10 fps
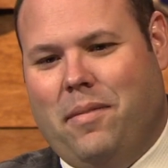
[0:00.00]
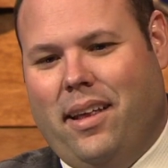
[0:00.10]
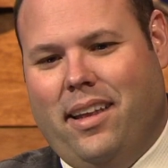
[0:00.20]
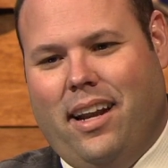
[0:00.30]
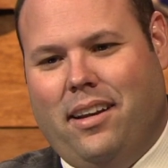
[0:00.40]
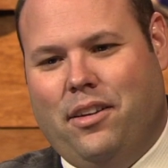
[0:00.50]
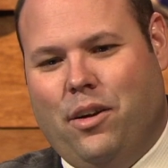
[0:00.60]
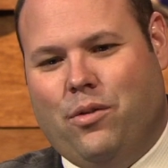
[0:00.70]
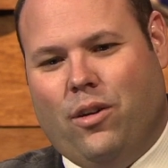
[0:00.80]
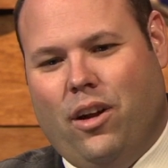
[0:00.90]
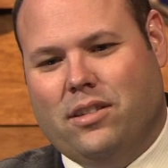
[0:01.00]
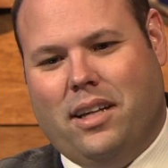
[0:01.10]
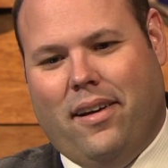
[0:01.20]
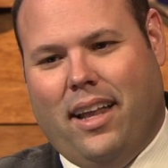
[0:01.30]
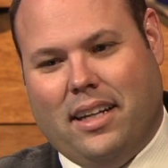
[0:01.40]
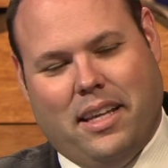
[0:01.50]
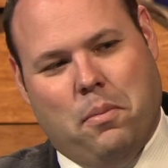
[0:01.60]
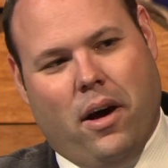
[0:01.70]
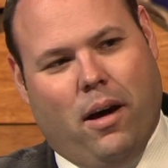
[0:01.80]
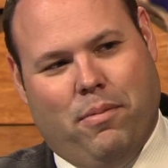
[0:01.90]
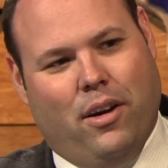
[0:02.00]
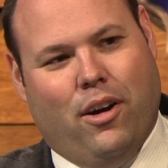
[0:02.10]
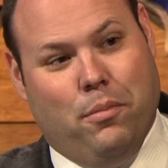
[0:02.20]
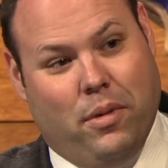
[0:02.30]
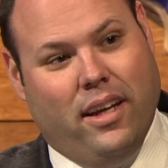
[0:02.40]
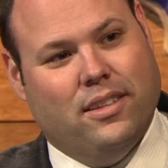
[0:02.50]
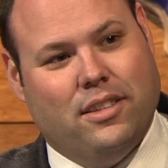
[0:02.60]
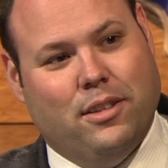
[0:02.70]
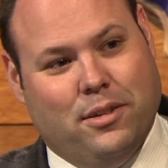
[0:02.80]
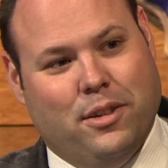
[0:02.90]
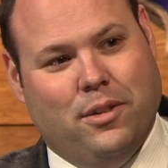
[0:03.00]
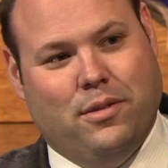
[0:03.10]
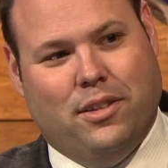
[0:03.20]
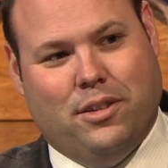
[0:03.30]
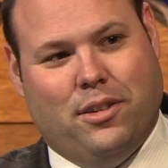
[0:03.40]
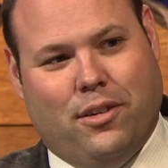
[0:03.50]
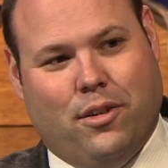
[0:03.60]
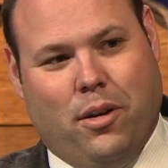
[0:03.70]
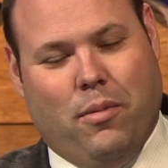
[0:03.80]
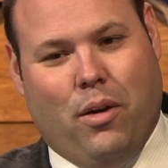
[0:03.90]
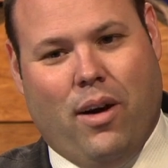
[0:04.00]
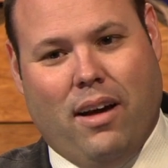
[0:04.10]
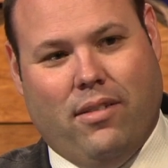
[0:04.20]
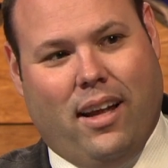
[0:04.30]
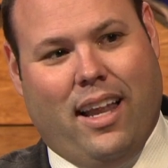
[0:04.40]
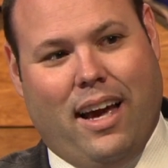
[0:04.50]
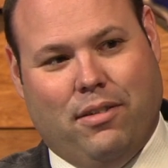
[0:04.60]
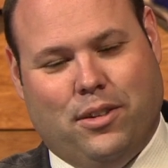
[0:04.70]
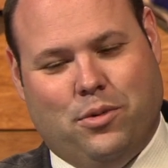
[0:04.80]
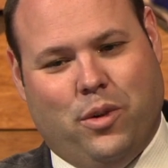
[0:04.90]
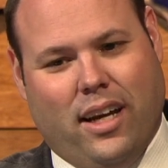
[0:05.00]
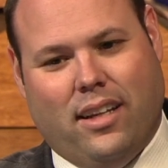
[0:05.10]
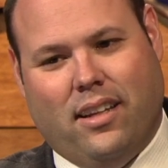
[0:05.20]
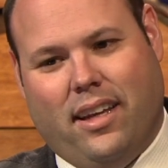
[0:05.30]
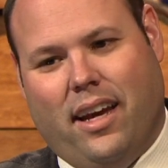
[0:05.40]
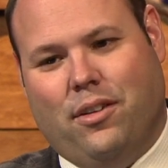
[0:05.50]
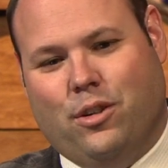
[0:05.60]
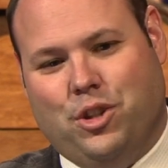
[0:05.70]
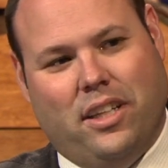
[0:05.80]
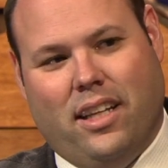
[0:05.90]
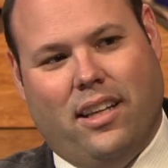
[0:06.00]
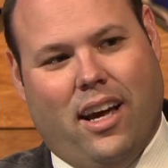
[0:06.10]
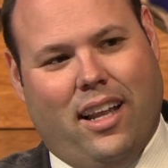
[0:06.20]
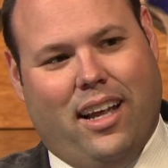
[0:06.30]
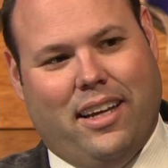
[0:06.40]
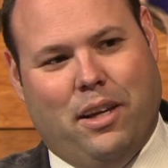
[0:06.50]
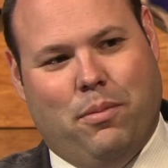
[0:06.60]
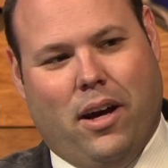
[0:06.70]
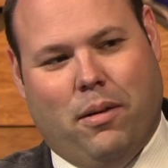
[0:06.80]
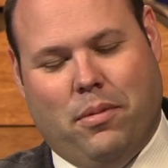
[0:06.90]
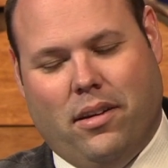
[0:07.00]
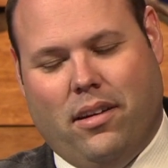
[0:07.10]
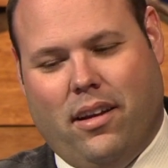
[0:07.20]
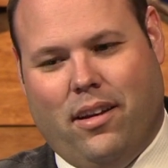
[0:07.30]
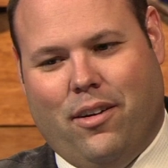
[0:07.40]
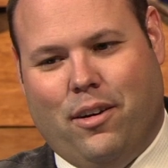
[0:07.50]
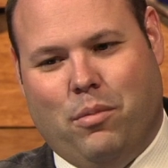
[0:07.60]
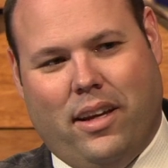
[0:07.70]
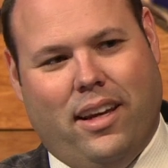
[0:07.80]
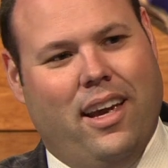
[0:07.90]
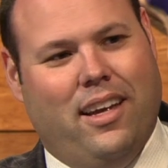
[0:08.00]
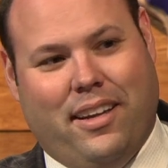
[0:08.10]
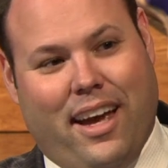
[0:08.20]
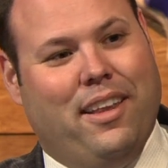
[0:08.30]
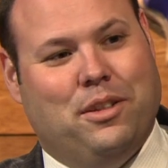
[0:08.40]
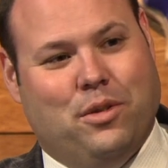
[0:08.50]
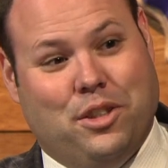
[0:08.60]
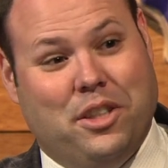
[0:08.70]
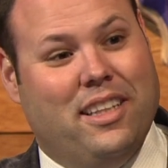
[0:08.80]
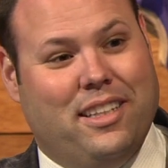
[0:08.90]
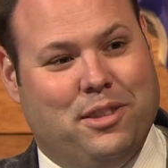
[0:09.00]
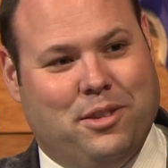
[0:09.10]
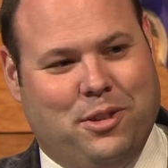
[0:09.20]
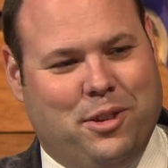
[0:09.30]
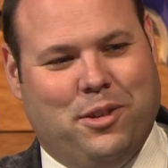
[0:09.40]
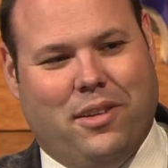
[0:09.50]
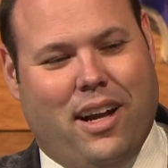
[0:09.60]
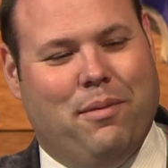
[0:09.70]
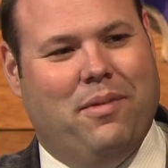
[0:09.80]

and then, you know, for a long time, I liked hip hop and R&B, and still do to a certain degree. My wife and I laugh because when we got together, she did not like hip hop and, and R&B. Now that's what she listens to, and I'm